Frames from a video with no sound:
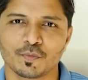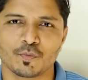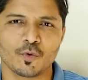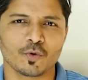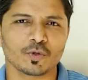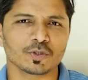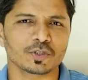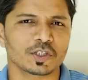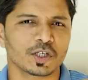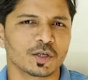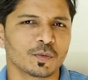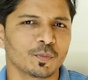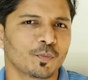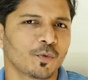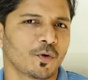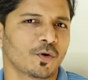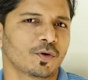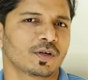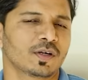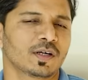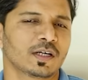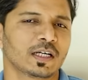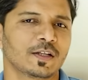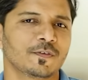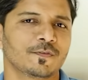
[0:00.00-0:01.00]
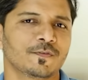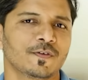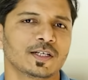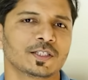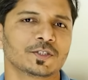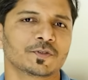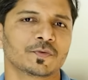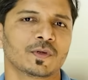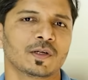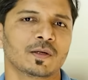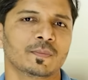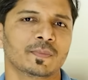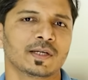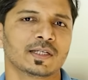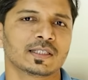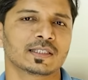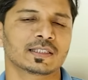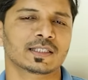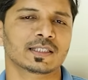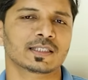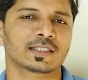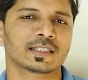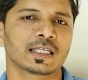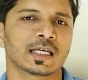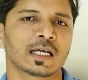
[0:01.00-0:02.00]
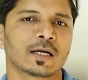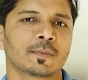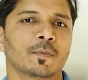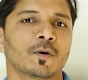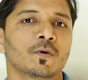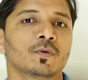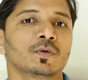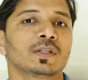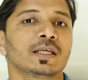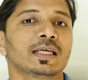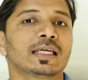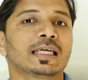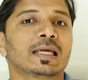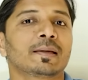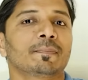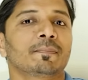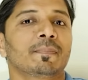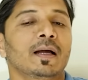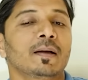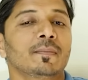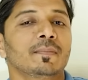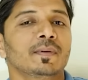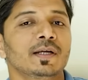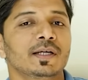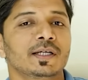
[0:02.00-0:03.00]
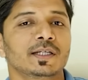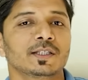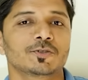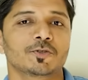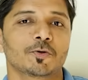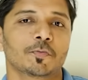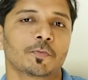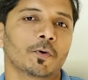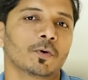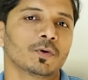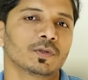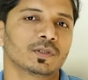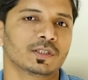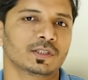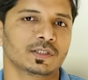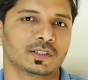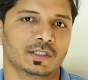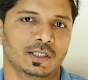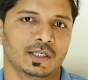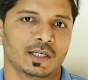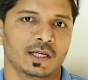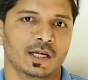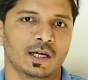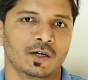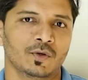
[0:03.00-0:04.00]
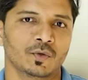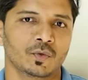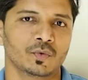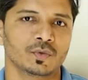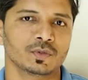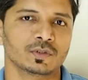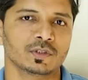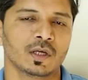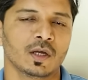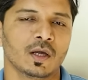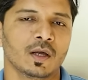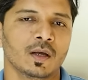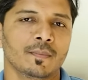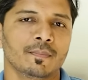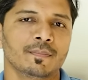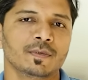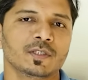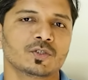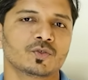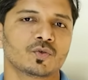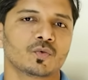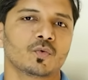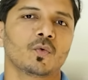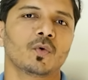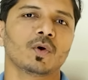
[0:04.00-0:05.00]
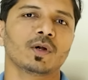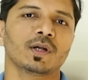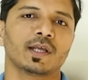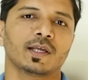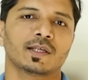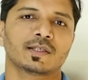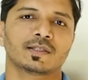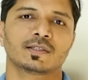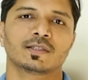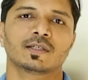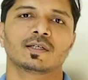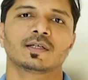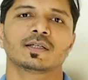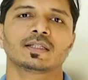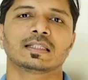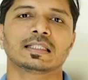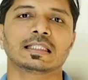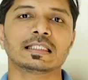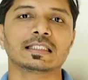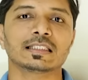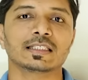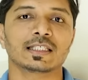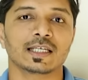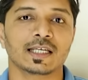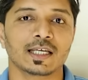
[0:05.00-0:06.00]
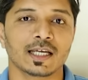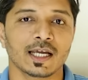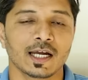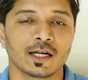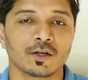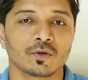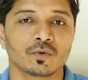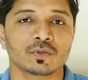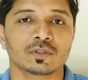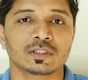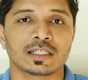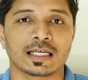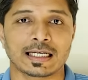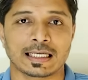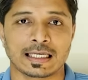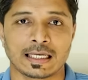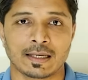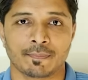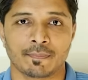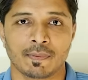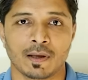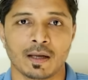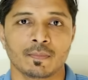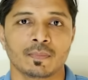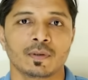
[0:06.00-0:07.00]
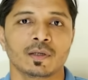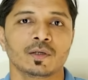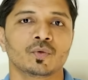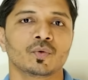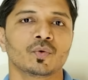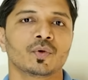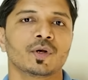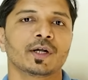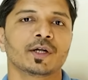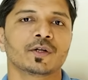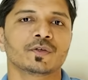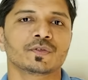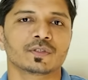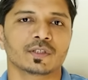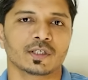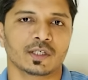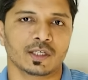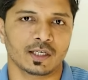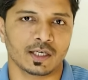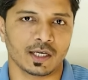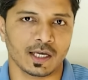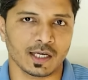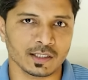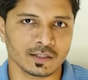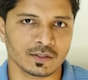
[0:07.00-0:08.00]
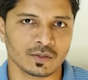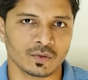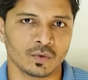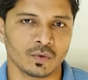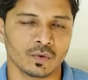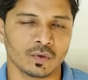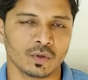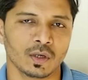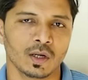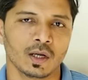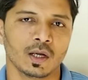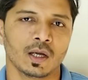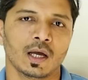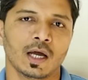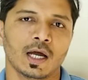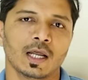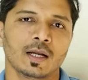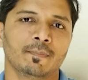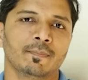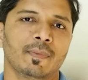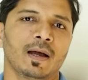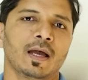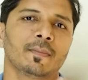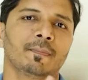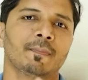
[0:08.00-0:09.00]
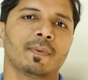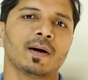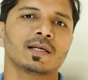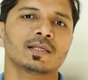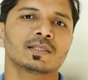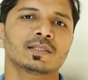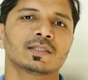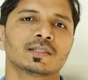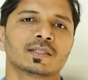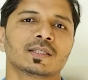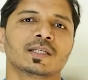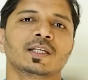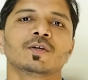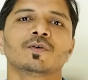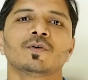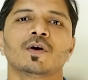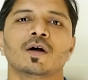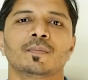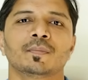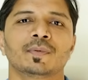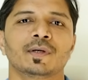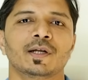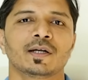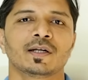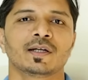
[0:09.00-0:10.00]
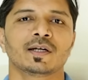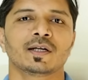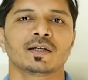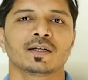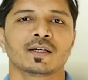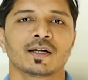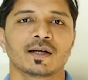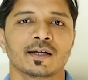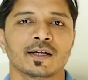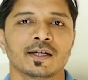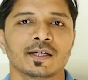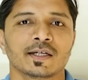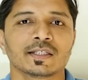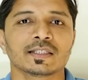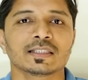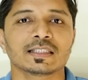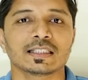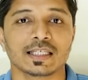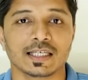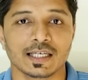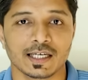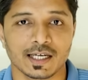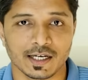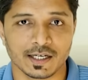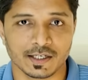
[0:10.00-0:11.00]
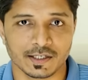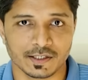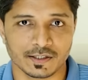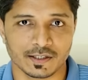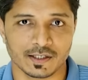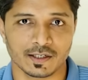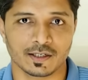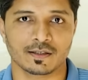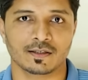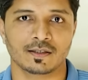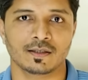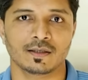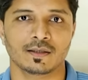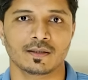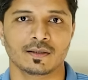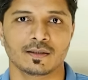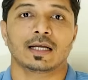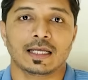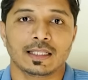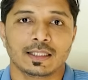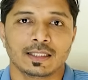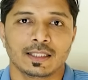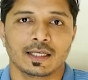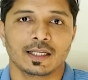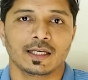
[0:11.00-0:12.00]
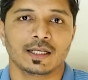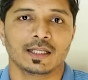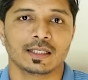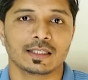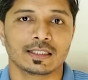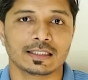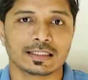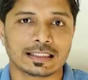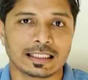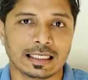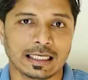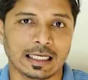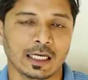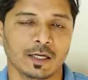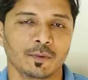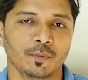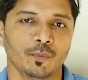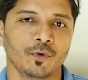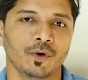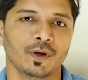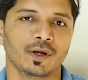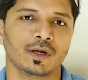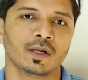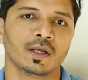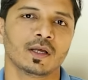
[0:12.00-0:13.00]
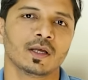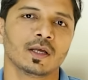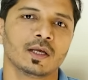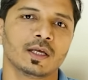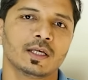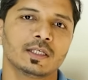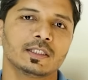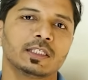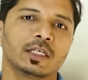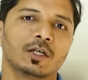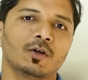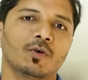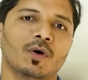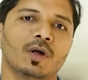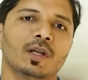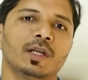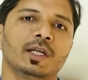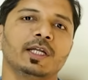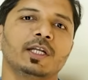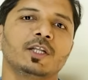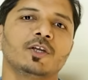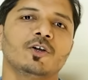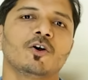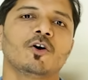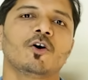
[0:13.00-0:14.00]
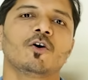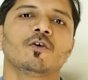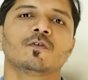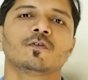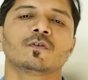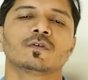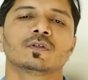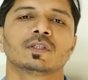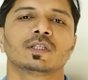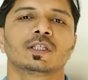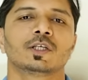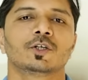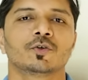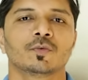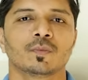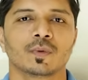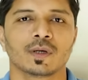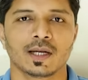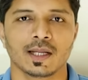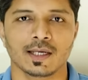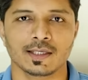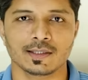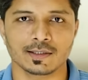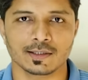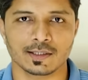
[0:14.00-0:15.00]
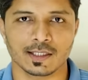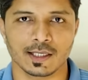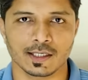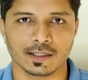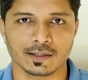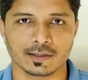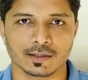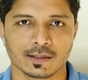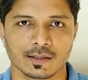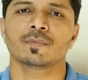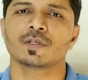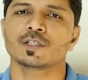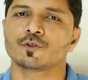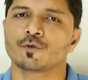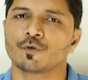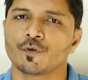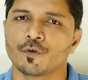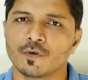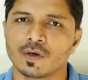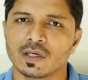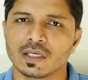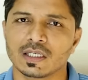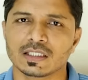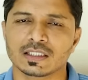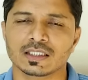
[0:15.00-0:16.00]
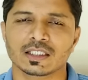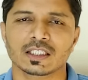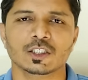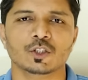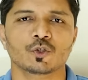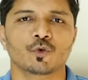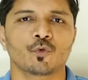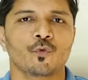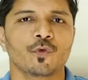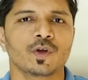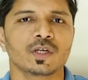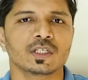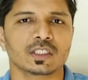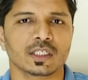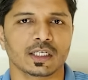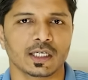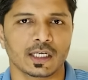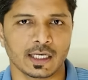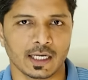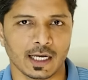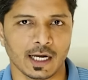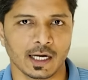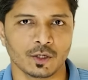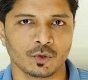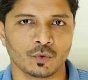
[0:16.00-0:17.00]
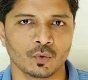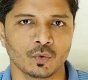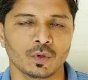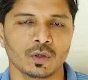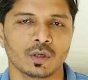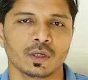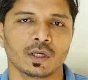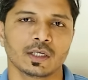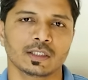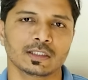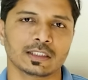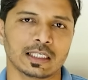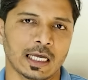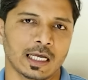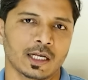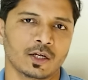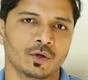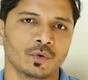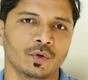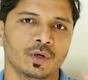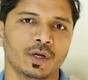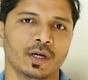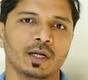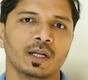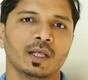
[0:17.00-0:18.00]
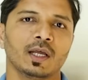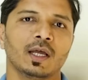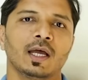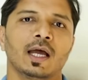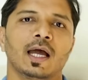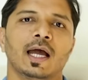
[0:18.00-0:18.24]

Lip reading: most importantly, first we'll be discussing about the capabilities of all these AI tools, means to what extent these AI tools are capable to reduce AI score and bypass new updated Turnitin's AI detector. And then second point is the quality of the humanized text, means we will discuss which AI tool is accurate